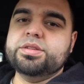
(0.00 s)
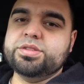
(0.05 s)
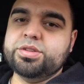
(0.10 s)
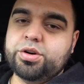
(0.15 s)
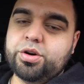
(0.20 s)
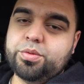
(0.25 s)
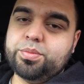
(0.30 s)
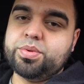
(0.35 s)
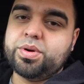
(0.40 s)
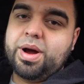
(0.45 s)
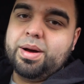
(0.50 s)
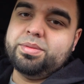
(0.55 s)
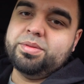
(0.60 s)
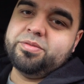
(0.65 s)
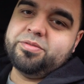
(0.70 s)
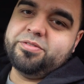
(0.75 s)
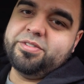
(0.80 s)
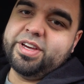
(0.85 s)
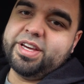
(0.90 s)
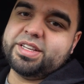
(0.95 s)
So
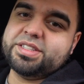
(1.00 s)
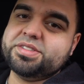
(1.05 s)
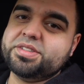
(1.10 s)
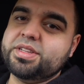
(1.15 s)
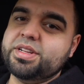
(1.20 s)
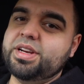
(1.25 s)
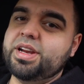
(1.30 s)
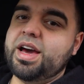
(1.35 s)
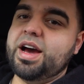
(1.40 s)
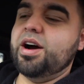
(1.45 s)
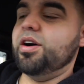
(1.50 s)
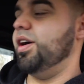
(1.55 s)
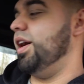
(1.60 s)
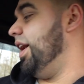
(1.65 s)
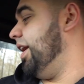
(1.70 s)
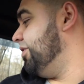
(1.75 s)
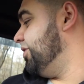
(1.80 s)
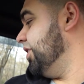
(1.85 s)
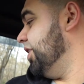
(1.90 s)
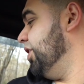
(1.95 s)
problem fixed. Now I
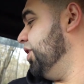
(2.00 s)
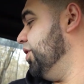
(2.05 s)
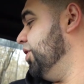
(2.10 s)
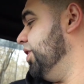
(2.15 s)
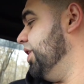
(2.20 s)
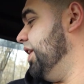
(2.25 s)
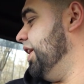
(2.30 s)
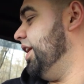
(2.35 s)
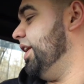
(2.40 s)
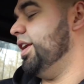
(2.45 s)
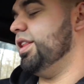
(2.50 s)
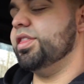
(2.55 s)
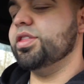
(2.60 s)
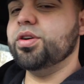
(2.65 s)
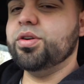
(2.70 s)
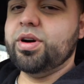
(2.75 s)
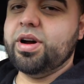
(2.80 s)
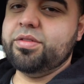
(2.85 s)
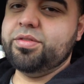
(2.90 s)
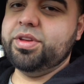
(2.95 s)
have to go ahead and
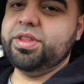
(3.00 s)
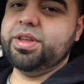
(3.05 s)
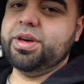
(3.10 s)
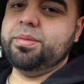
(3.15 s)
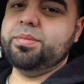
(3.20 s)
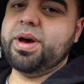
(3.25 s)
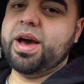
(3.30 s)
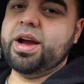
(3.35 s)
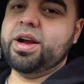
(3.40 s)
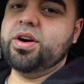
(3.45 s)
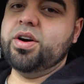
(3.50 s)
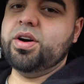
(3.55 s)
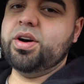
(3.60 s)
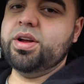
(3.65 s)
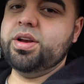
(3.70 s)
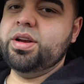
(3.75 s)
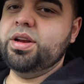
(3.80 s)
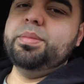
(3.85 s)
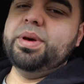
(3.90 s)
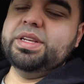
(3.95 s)
throw everything back
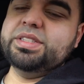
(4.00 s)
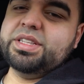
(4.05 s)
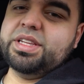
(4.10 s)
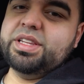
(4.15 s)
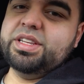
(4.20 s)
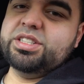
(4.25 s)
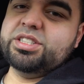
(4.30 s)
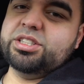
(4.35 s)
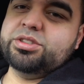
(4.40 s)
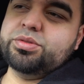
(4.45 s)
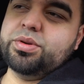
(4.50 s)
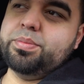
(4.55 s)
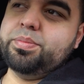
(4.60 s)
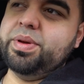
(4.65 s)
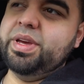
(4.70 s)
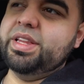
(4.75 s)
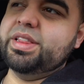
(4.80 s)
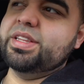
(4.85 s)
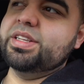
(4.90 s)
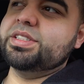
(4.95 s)
on. Basically just
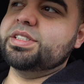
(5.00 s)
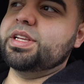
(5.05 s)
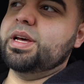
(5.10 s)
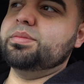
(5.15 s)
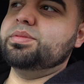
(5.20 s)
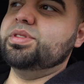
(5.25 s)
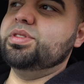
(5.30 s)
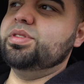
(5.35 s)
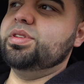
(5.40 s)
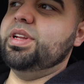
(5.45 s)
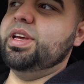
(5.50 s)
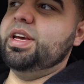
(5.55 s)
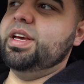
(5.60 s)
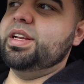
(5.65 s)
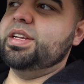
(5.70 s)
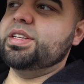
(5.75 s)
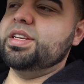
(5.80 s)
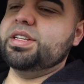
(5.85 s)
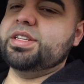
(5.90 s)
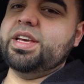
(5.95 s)
repeat the steps you
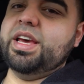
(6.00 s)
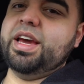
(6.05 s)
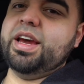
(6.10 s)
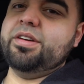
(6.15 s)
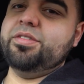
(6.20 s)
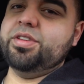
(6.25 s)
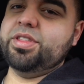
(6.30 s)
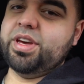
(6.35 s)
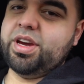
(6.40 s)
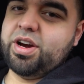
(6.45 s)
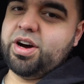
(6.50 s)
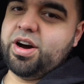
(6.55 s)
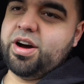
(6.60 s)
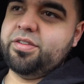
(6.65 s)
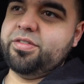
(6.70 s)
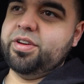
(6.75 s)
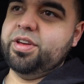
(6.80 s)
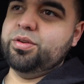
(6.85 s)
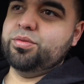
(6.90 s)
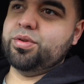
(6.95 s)
did to take everything
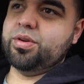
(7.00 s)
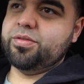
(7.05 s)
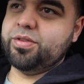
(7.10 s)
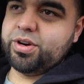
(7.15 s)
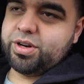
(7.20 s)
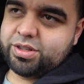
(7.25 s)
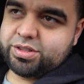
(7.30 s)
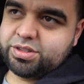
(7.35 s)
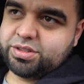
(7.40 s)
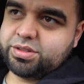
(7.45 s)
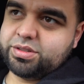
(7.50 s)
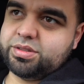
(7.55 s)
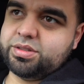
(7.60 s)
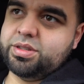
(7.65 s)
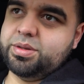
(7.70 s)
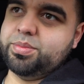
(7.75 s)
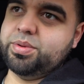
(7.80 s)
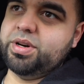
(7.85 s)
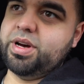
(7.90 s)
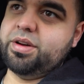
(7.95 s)
off in reverse
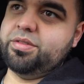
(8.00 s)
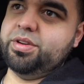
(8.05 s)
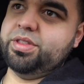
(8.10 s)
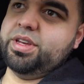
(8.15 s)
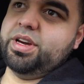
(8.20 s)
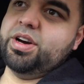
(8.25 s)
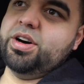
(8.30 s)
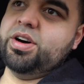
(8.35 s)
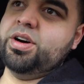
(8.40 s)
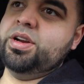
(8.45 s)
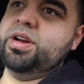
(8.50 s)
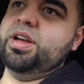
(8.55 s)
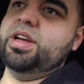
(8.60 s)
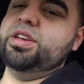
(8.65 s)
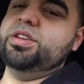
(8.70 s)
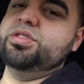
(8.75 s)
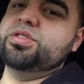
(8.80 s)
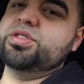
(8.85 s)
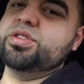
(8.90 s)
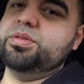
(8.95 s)
to put everything on
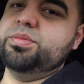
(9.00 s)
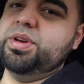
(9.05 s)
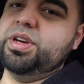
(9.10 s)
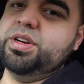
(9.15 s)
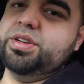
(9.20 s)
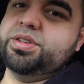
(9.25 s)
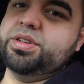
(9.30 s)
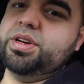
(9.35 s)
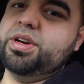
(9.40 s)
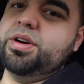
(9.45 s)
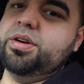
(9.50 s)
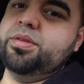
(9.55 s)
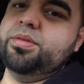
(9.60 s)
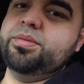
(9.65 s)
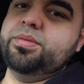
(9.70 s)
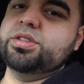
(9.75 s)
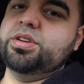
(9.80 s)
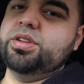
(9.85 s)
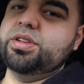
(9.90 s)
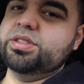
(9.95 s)
and you should be good to go.
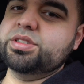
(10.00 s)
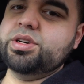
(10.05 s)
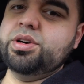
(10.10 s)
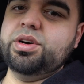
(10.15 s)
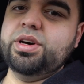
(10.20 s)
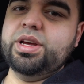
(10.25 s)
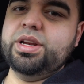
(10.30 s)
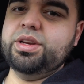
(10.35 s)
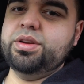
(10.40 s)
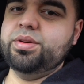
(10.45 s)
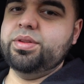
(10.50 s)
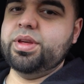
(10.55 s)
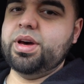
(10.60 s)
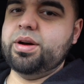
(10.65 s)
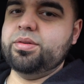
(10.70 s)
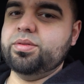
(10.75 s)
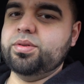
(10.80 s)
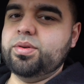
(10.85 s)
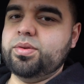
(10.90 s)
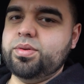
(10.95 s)
So let's go ahead and do
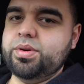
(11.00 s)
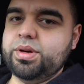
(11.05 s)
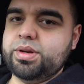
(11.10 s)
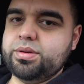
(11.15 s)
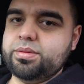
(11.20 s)
that real quick.